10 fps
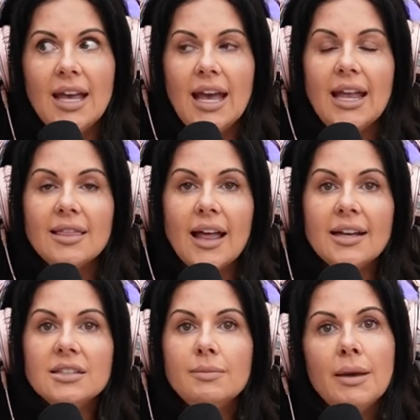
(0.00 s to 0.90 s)

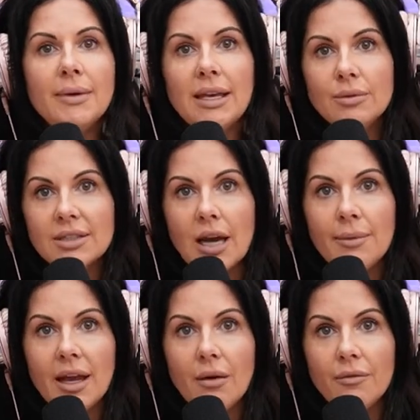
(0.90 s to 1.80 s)
unless maybe he was
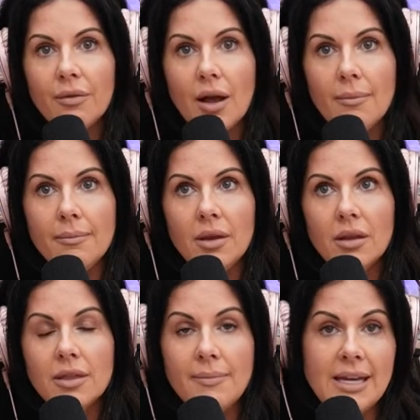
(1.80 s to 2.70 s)
coming up from
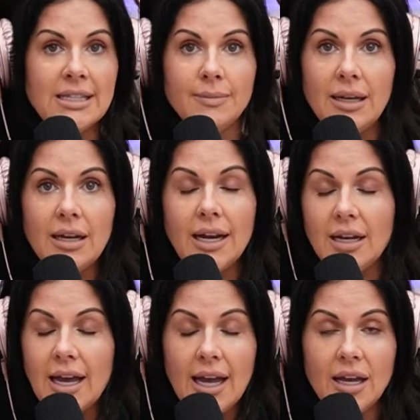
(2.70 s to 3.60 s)
the basement.
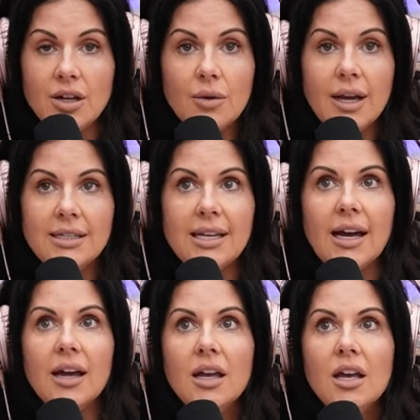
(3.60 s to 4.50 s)
I had no
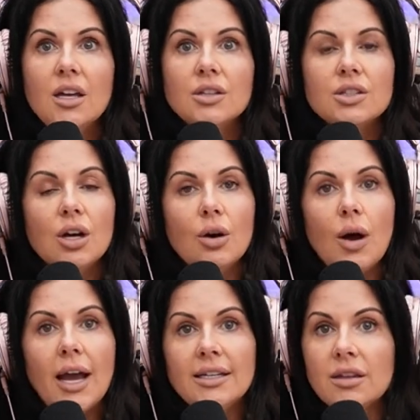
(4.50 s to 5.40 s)
idea. So
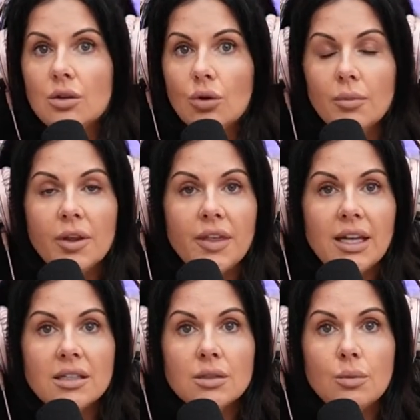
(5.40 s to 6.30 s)
I did the normal
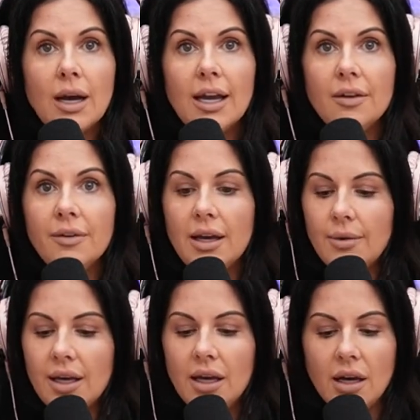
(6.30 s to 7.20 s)
thing as a wife. I
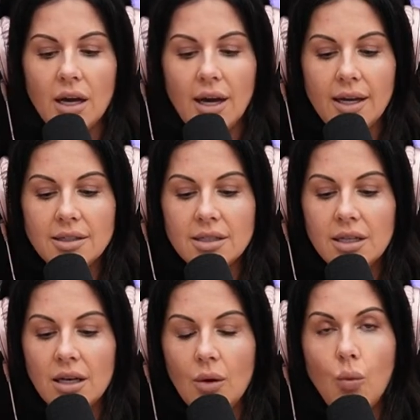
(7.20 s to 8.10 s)
went and got
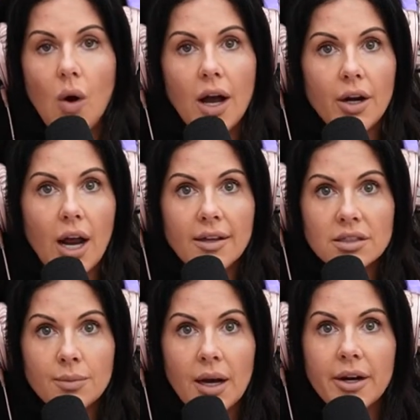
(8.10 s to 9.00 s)

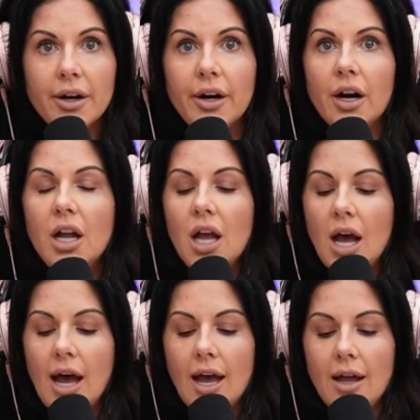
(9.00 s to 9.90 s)
ice water.
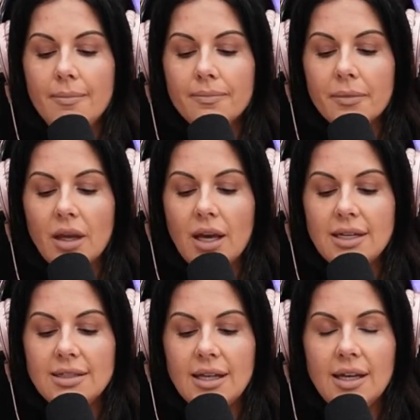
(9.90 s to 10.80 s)

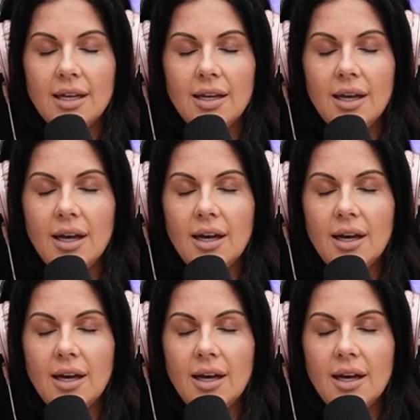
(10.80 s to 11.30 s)
I did